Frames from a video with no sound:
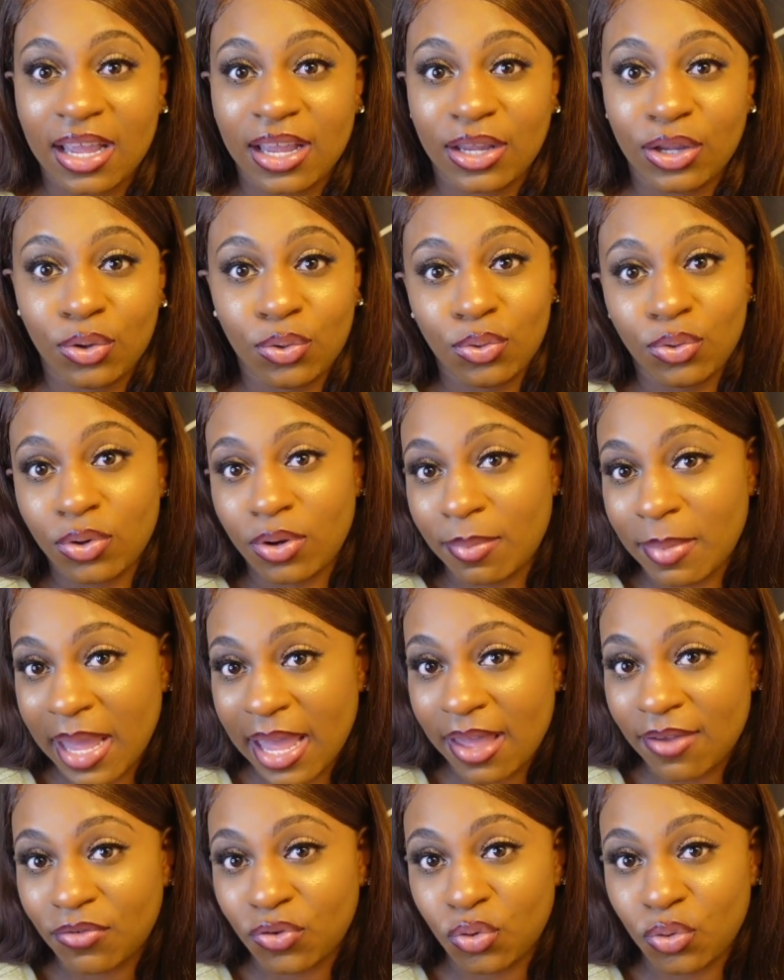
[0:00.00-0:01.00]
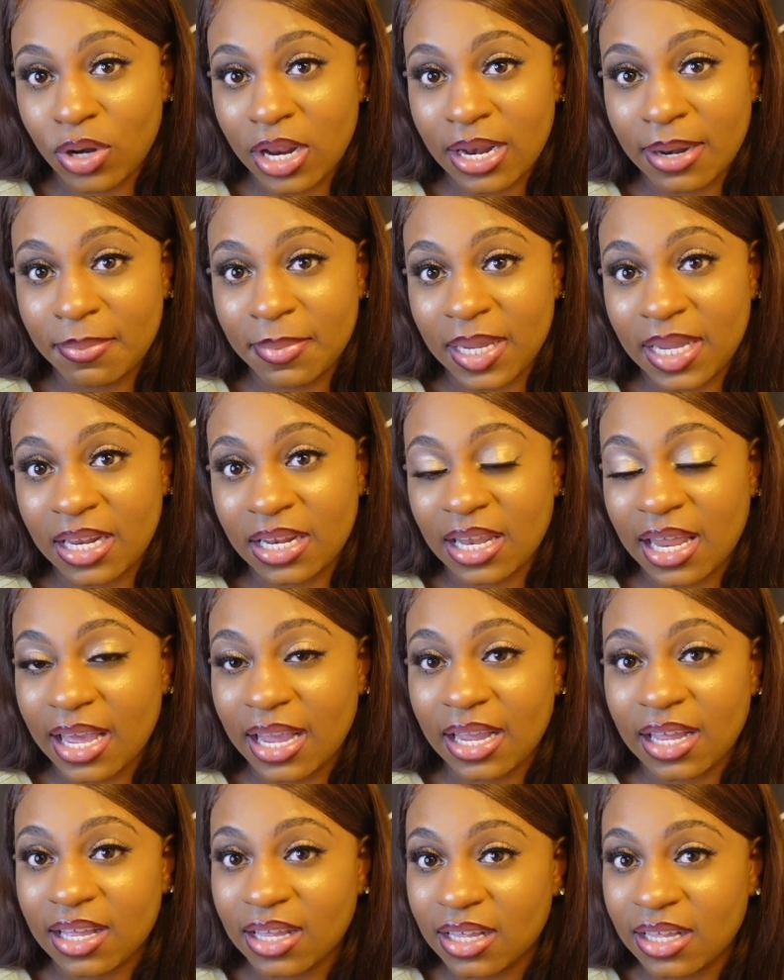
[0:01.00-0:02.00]
You do the math, you know what I mean?
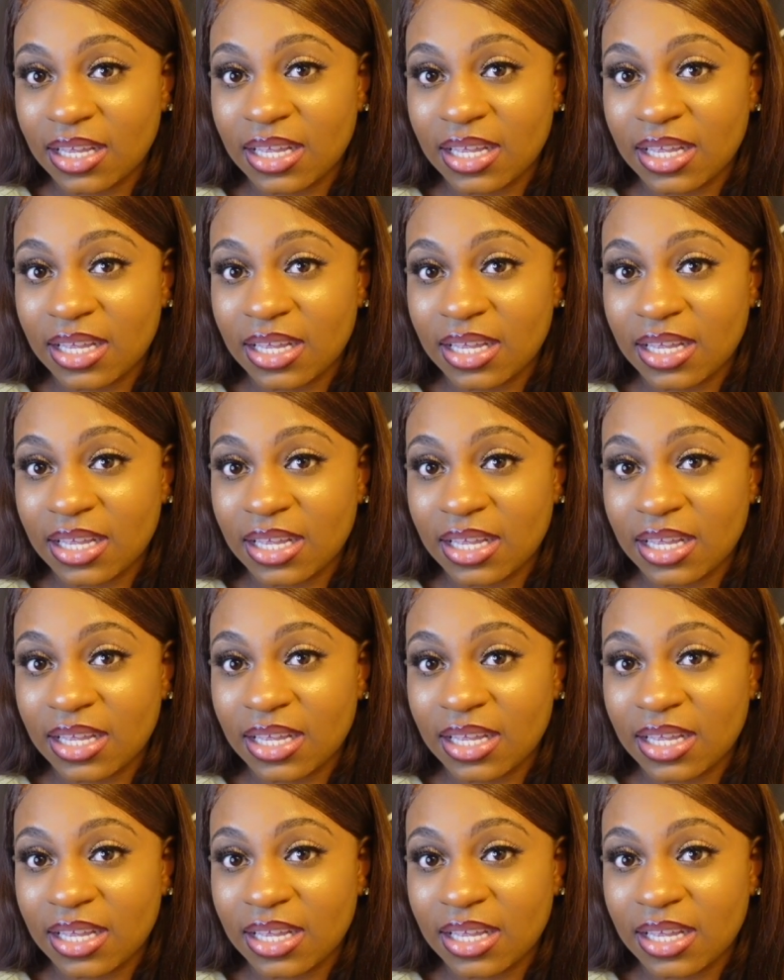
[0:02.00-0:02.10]
Like,